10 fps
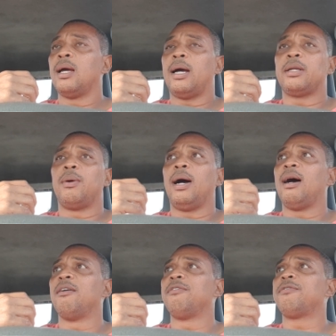I don't
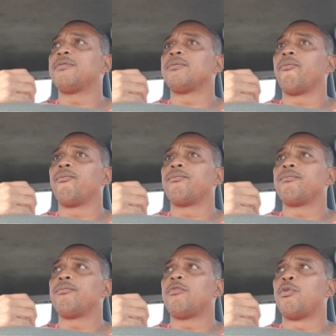have
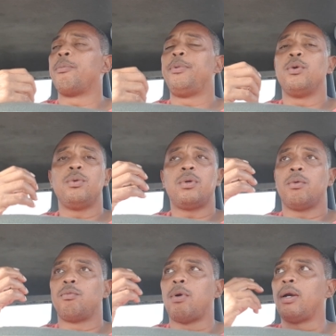the rebuke
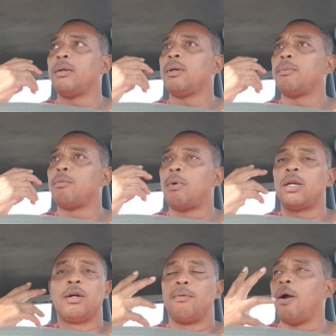
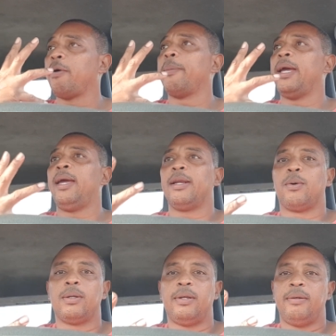running around in my head
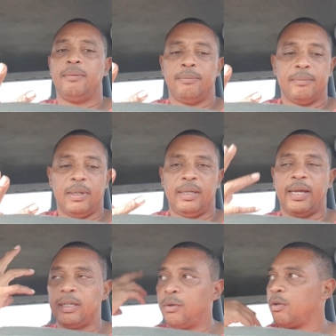all day. I
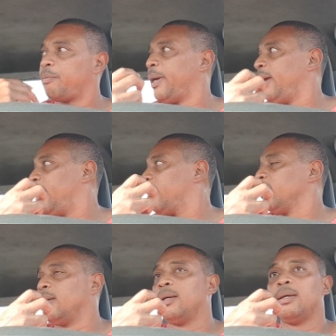get it out of my head
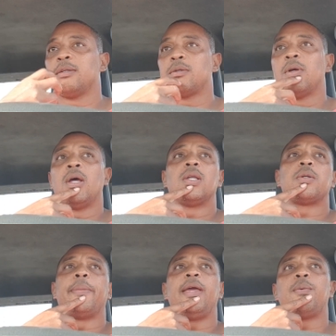
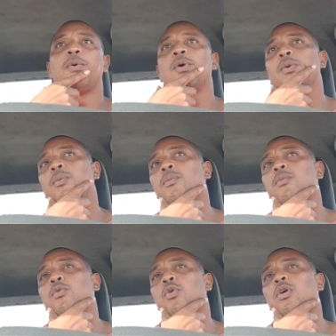to make
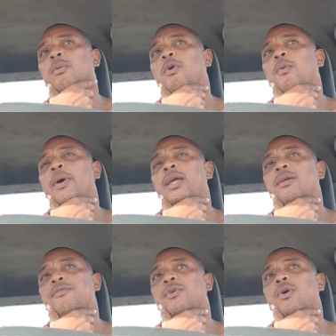room or
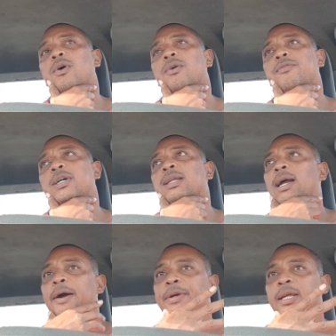way for
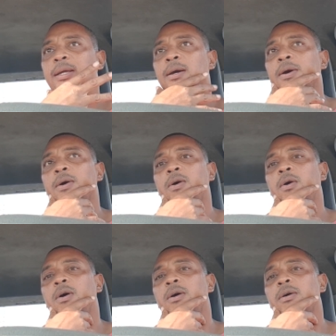clarity,
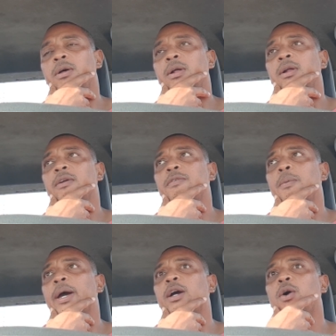or
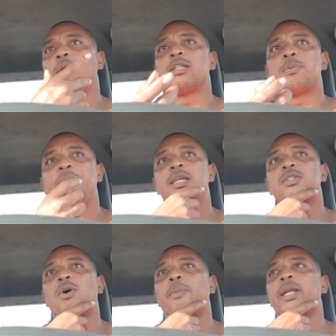for when God
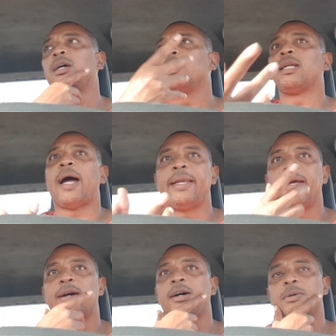speaks, or when a good
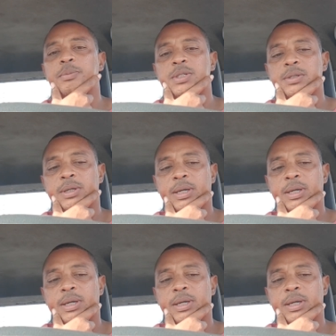idea comes.